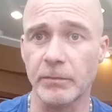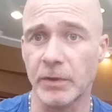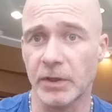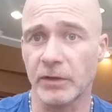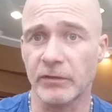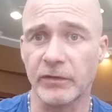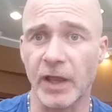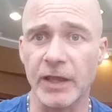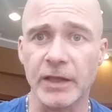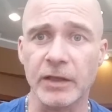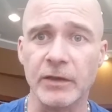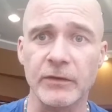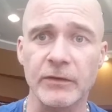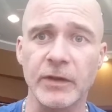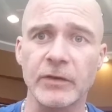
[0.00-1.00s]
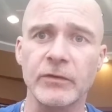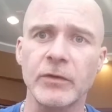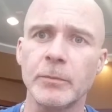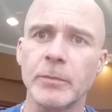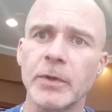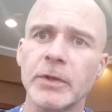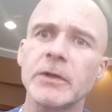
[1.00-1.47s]
being a psychic
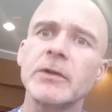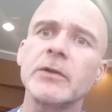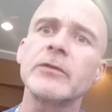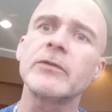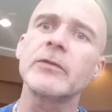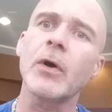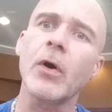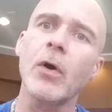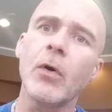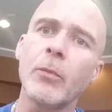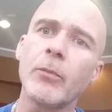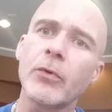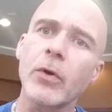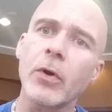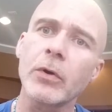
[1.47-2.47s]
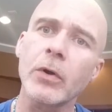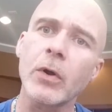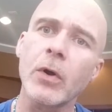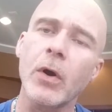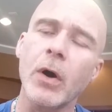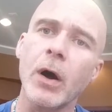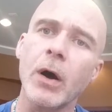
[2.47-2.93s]
essentially, but there's a whole
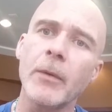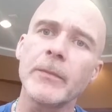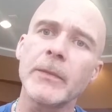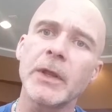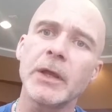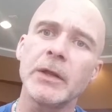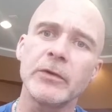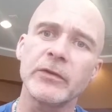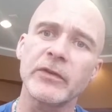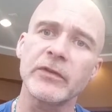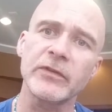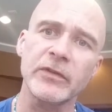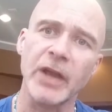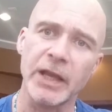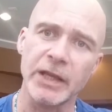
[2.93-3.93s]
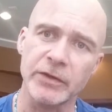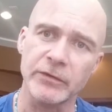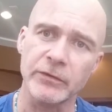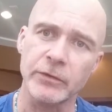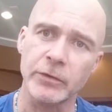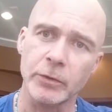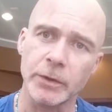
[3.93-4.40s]
protocol and there's a
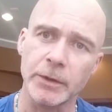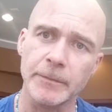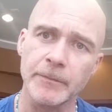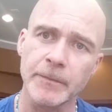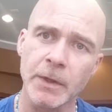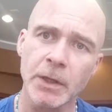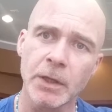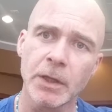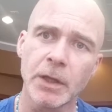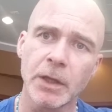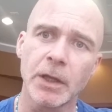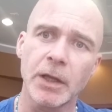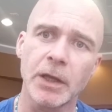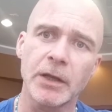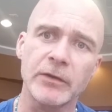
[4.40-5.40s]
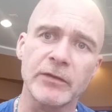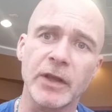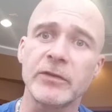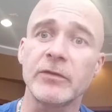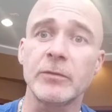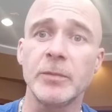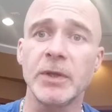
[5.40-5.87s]
science to it, and a
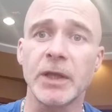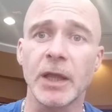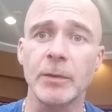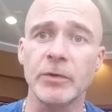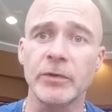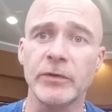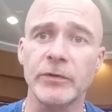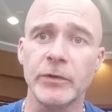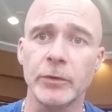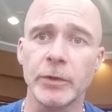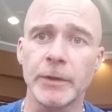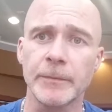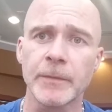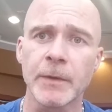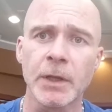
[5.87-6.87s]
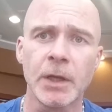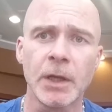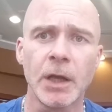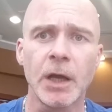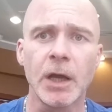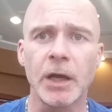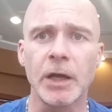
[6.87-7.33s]
science to being able to do it.
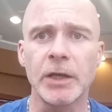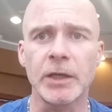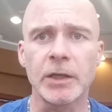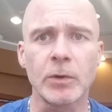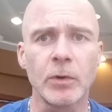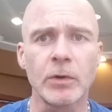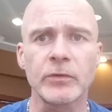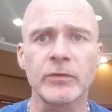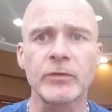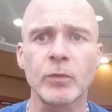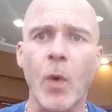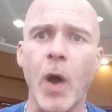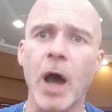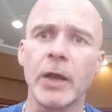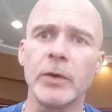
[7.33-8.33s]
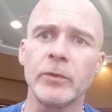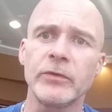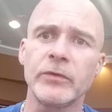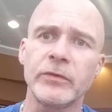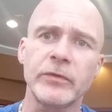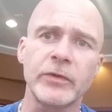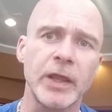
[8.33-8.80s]
Ingo Swann
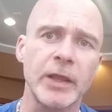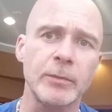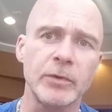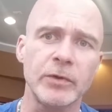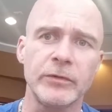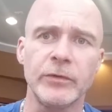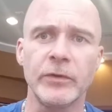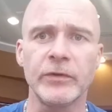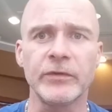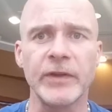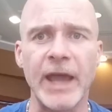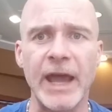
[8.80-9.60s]
was able to do this